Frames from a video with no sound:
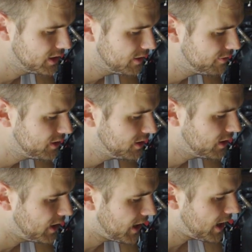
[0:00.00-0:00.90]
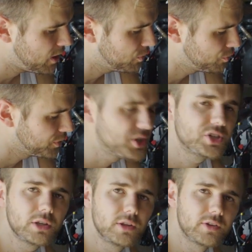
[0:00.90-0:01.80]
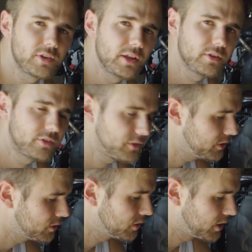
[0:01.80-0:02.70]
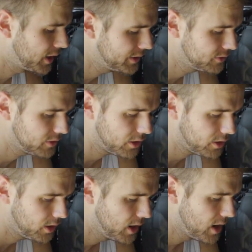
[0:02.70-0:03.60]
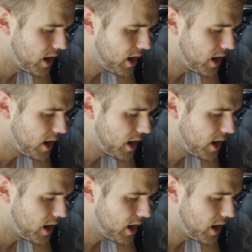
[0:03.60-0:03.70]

given how rigid the stainless steel lines are,